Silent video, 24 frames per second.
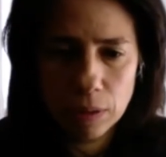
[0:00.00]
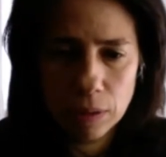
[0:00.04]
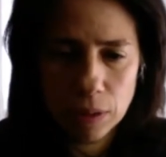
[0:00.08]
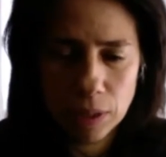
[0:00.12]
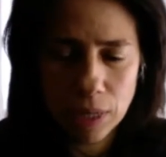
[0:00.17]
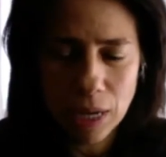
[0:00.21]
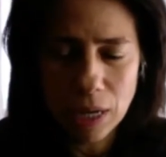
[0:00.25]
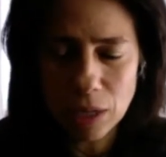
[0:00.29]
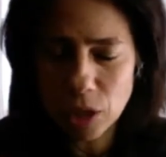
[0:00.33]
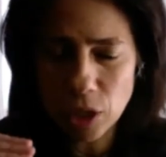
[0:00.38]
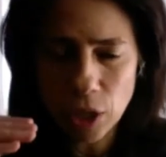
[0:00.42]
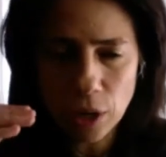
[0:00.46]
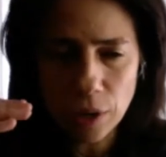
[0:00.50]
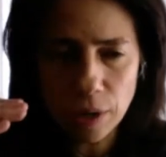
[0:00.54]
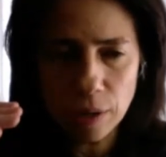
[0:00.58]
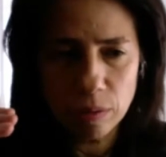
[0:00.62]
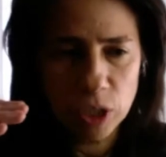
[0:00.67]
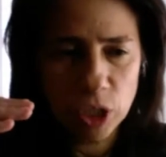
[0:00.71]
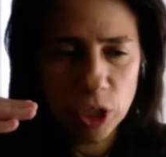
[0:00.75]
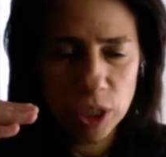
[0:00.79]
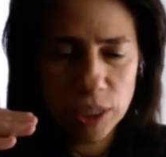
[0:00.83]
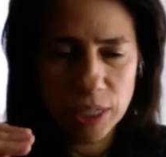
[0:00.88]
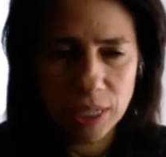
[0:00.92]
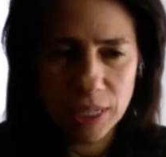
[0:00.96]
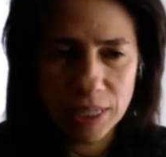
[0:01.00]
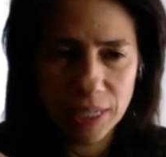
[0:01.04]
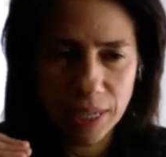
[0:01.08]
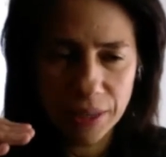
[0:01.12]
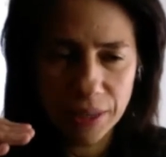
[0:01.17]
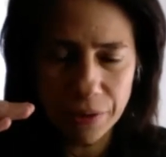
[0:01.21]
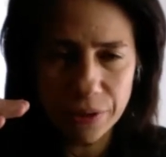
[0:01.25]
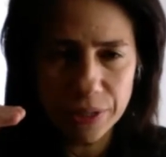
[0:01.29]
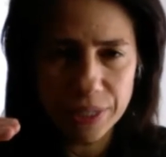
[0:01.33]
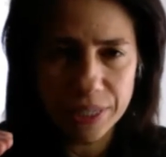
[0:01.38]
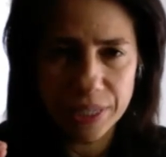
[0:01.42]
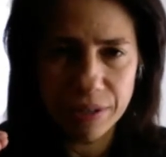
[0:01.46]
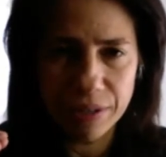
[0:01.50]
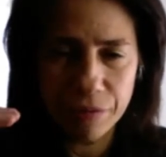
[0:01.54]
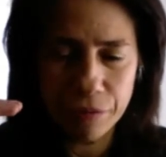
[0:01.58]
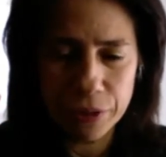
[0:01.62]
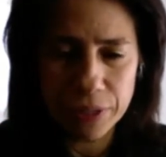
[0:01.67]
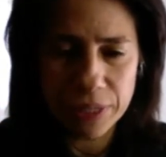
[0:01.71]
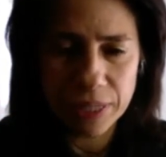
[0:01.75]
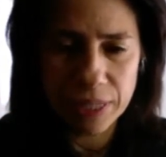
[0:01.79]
I was just going to say there's different